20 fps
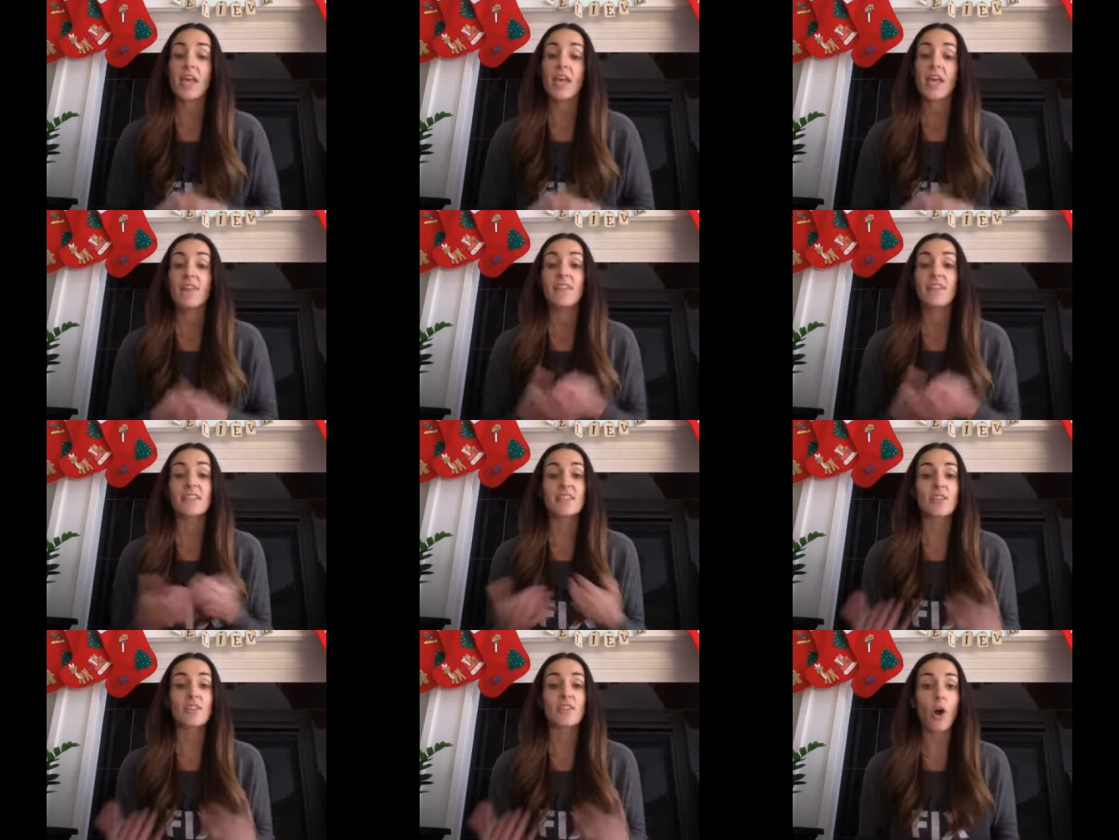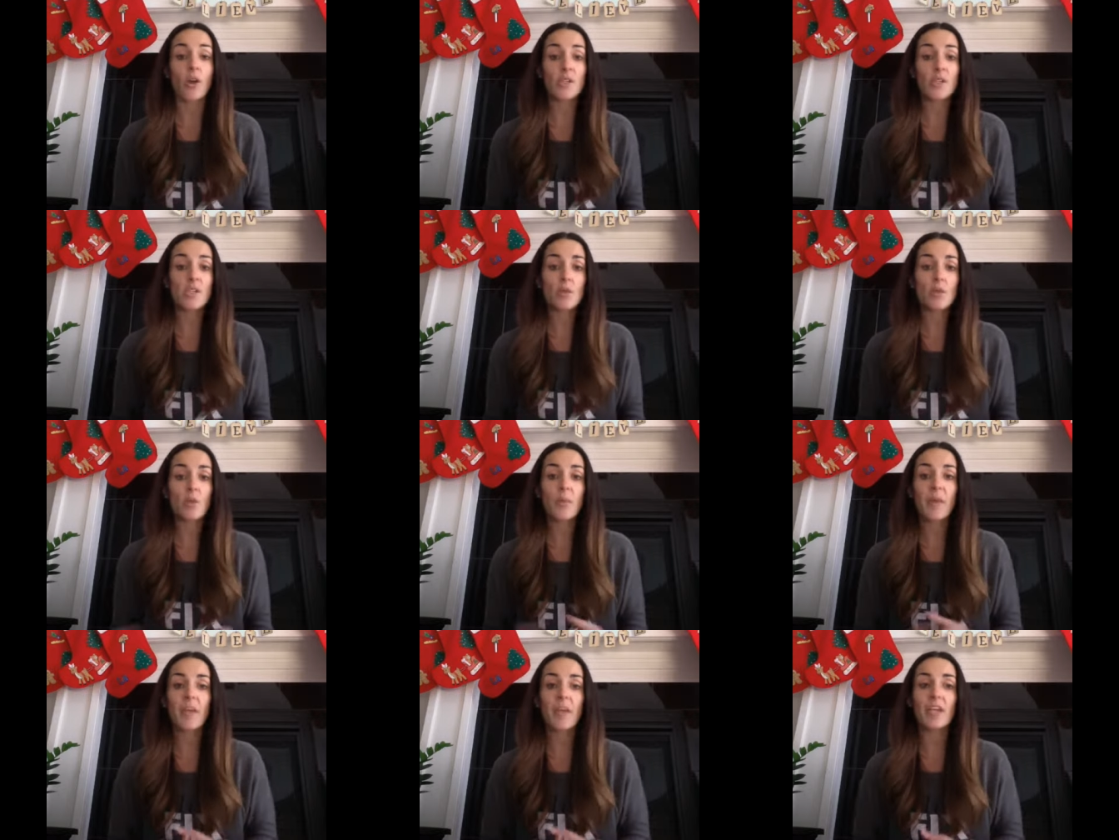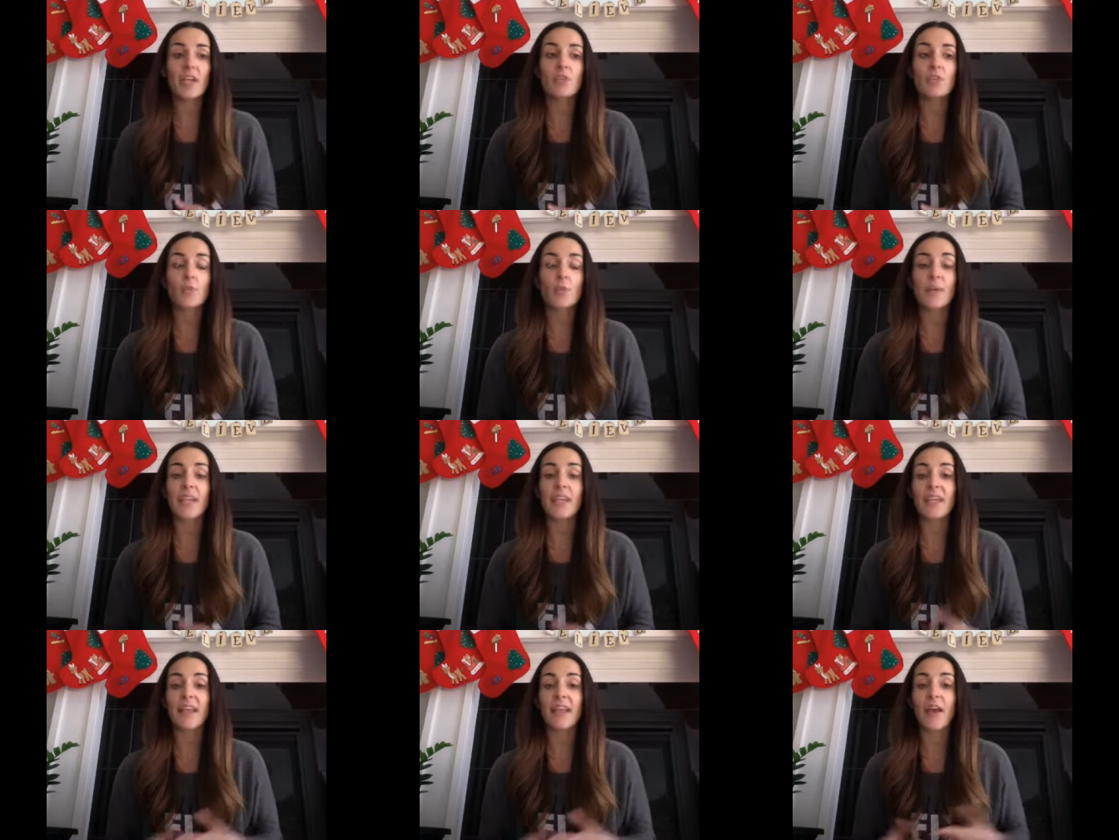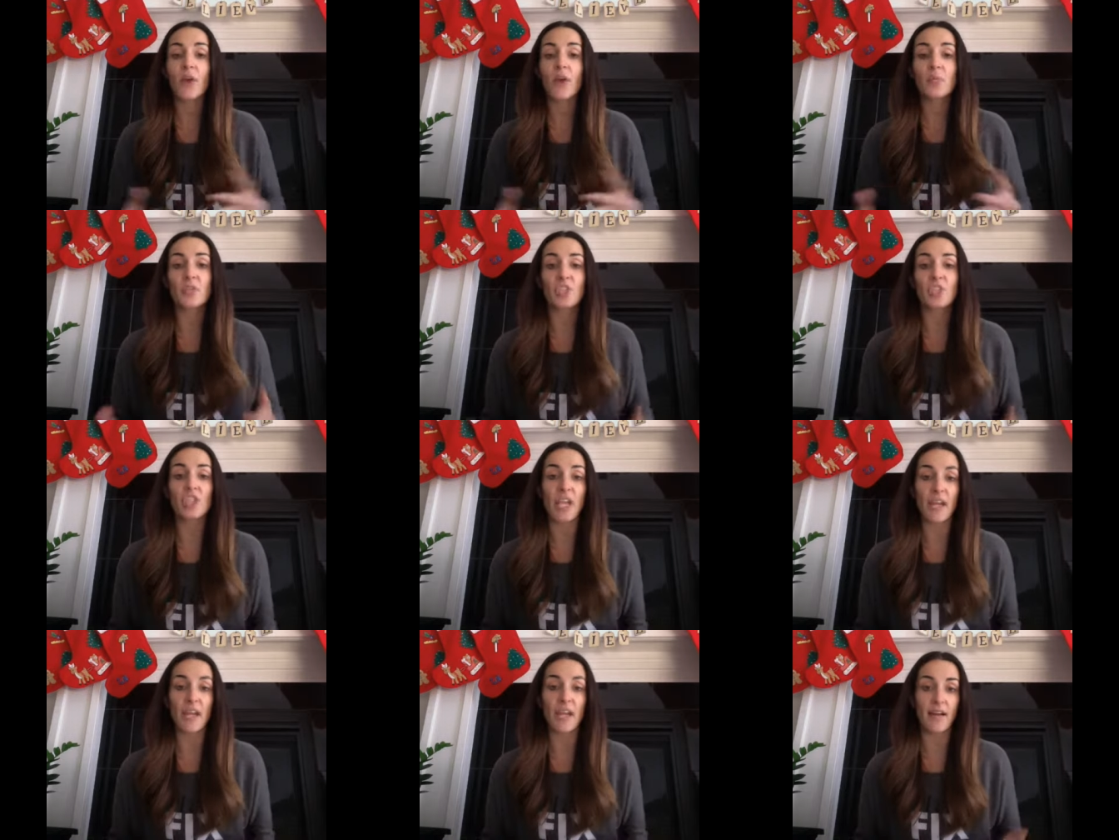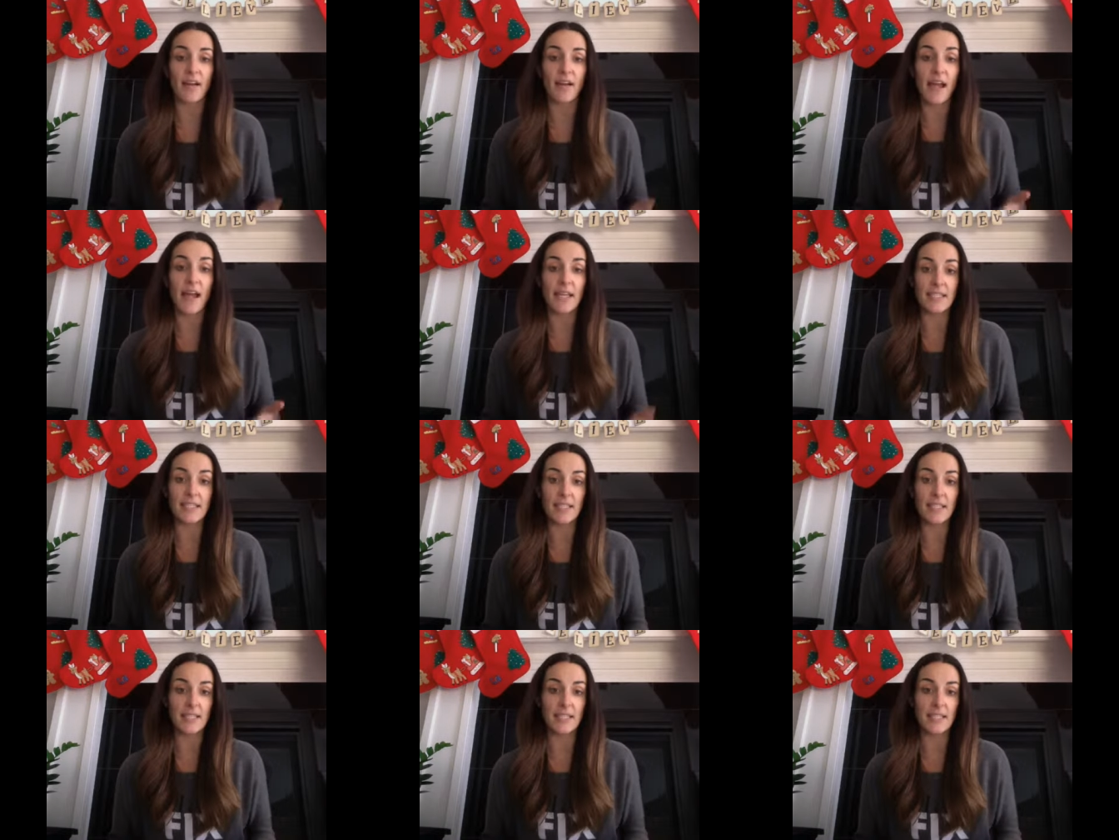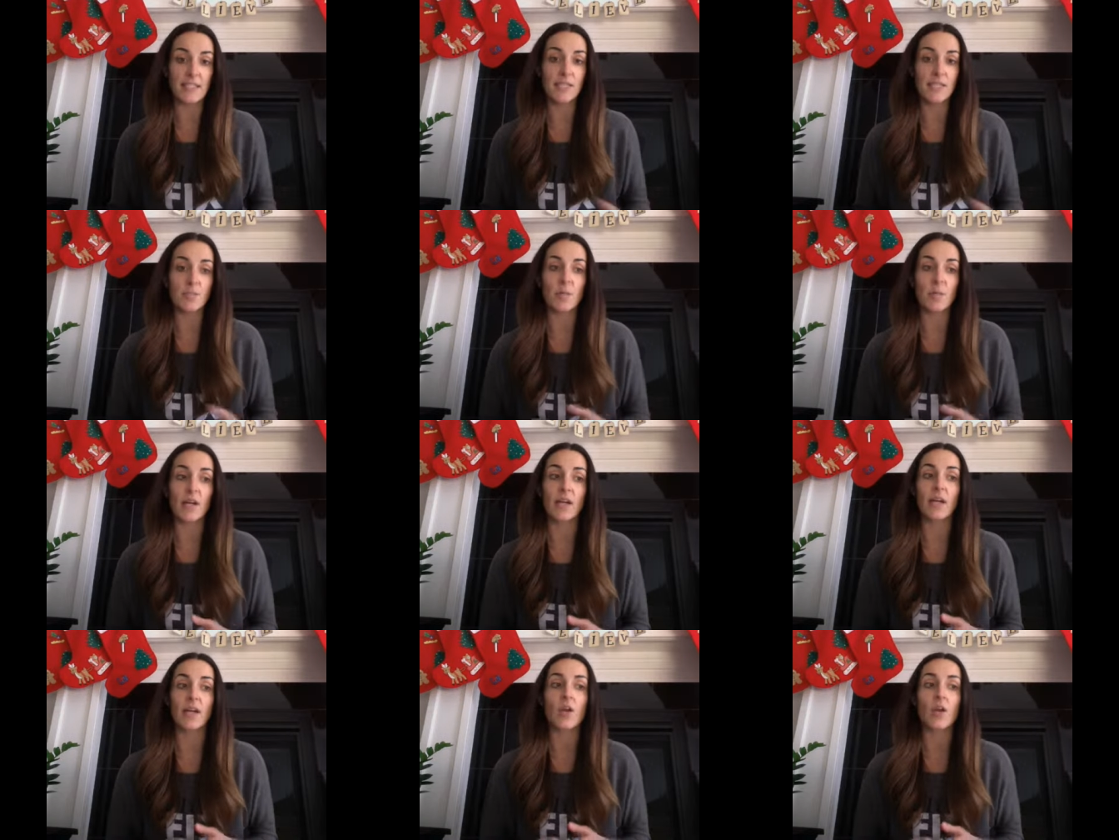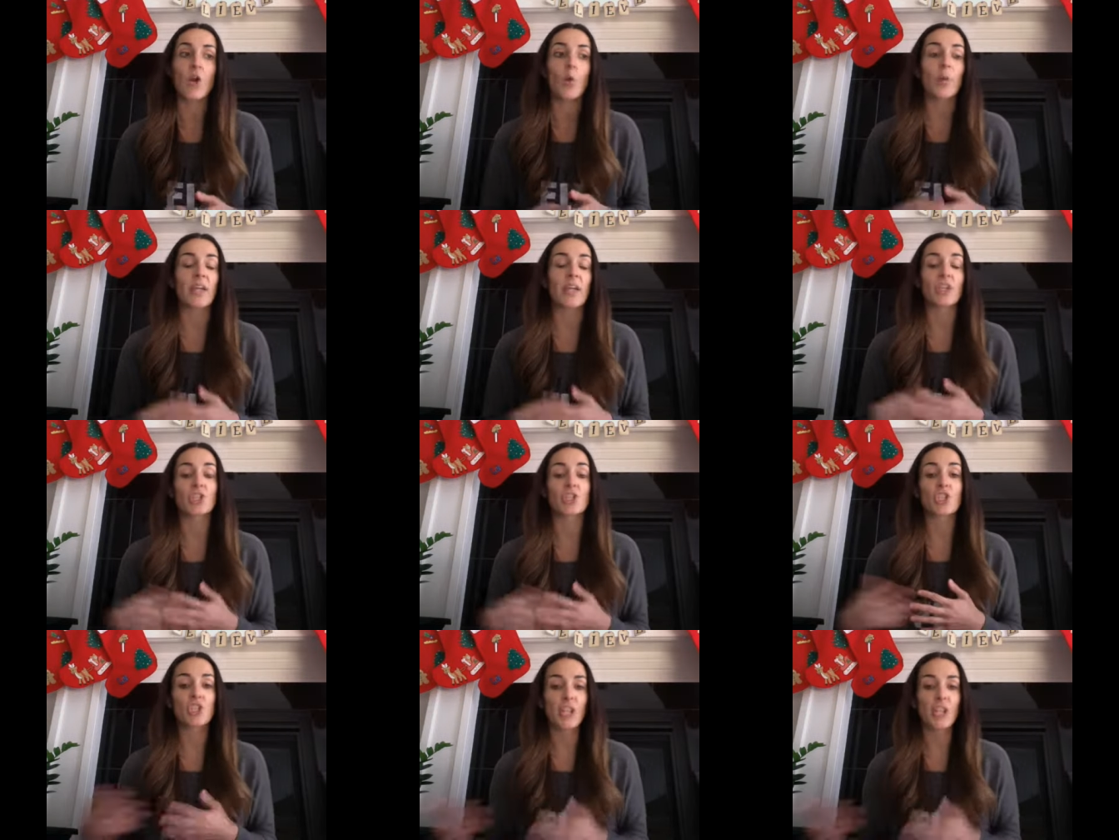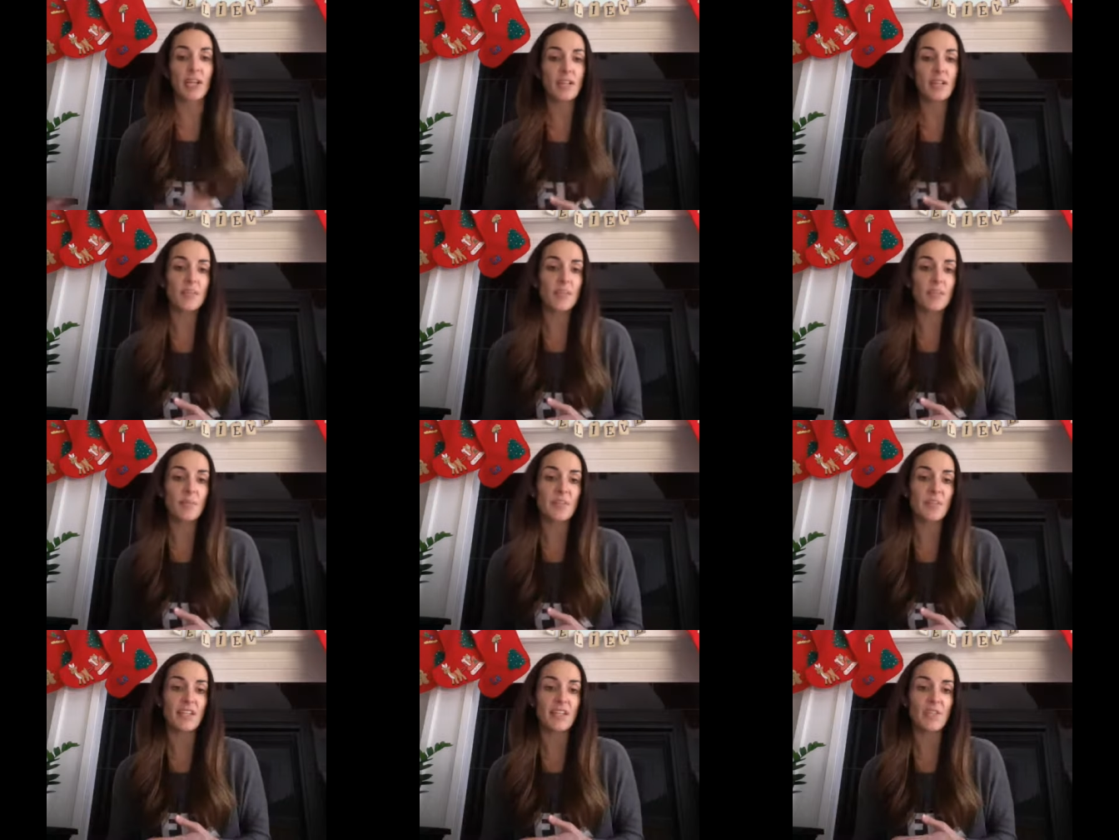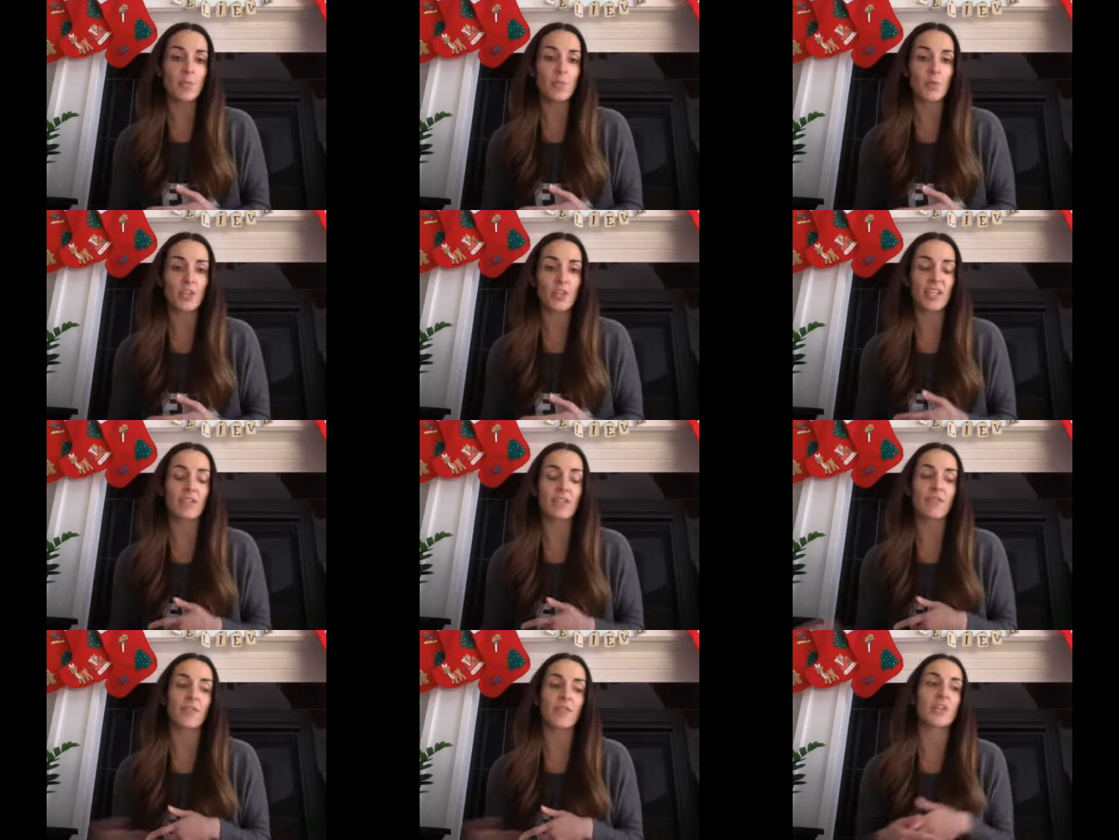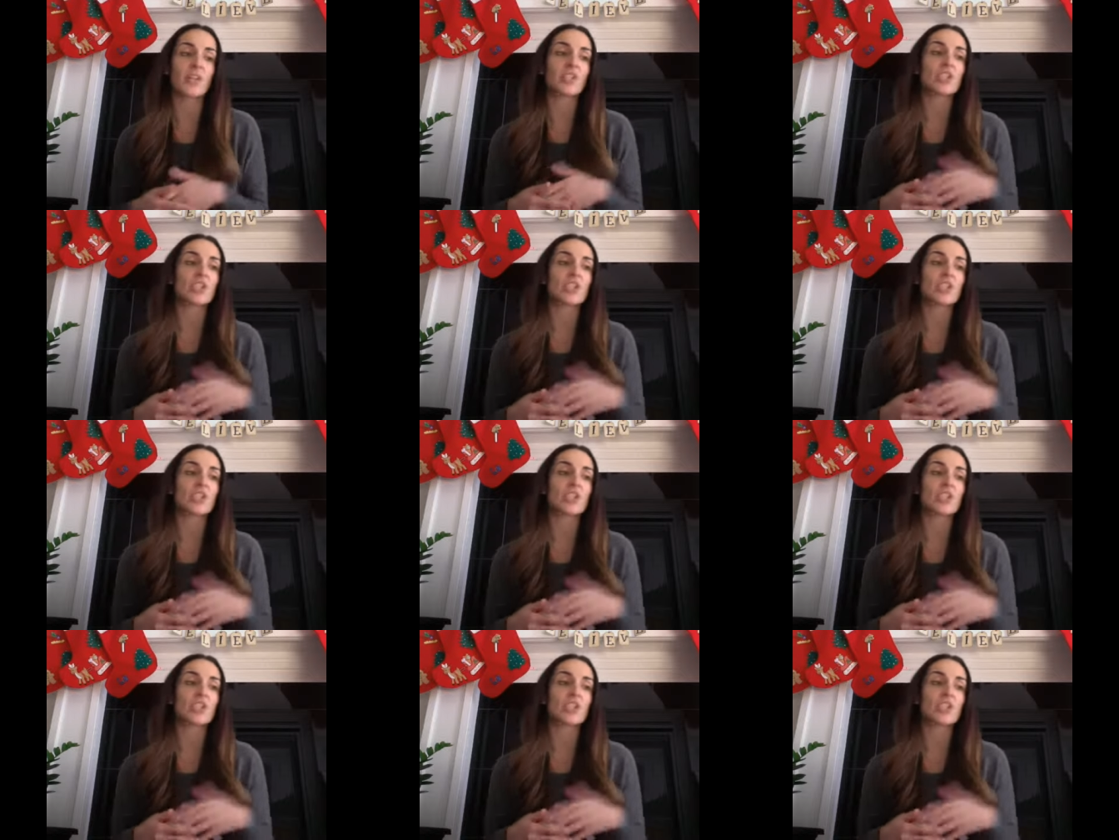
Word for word: This is also a page where we can help share ideas, where we can share something that's working for us,